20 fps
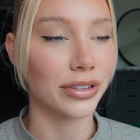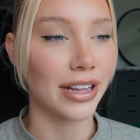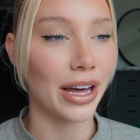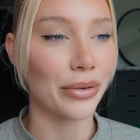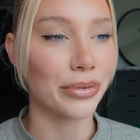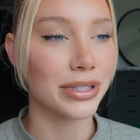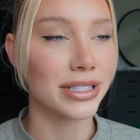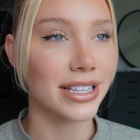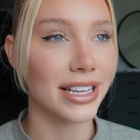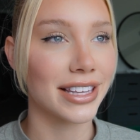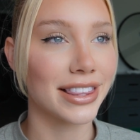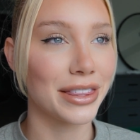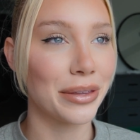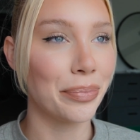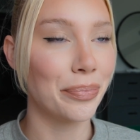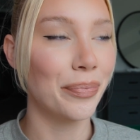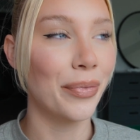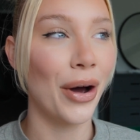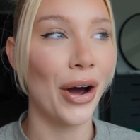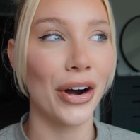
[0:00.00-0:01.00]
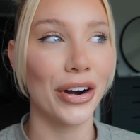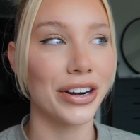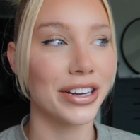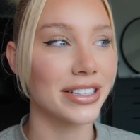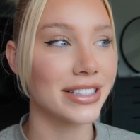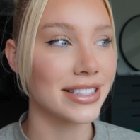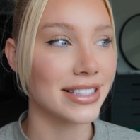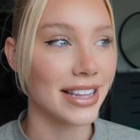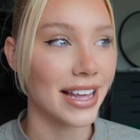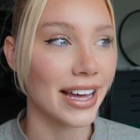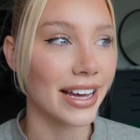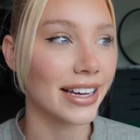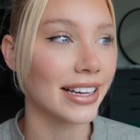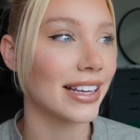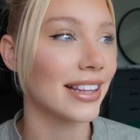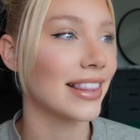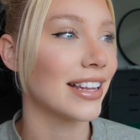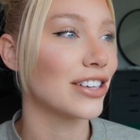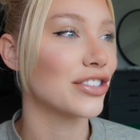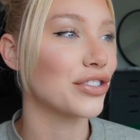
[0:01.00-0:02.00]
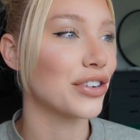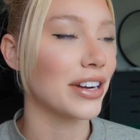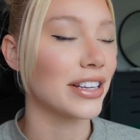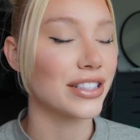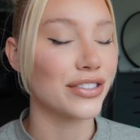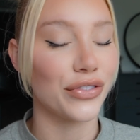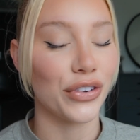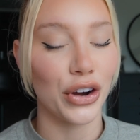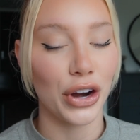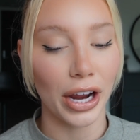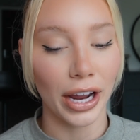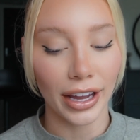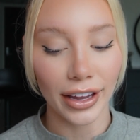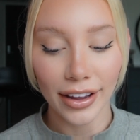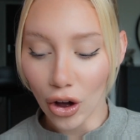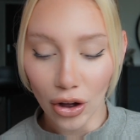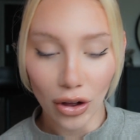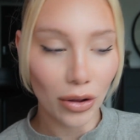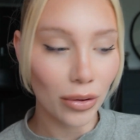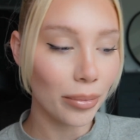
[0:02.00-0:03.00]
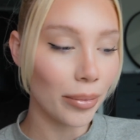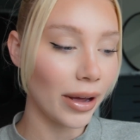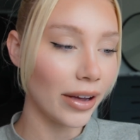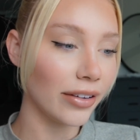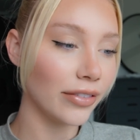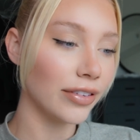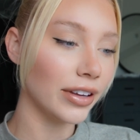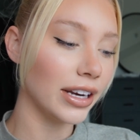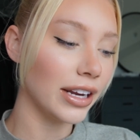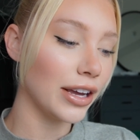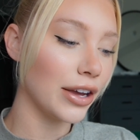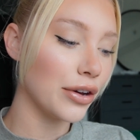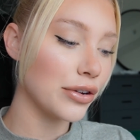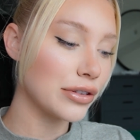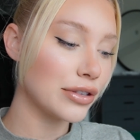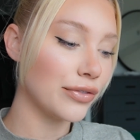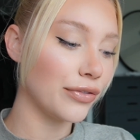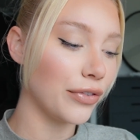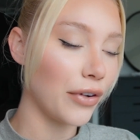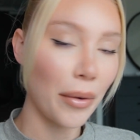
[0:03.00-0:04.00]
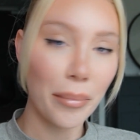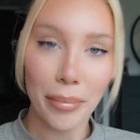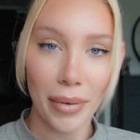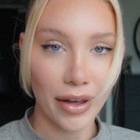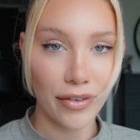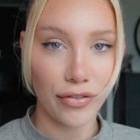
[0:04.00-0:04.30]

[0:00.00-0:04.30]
That was like the hardest thing, and then transferring all my videos from my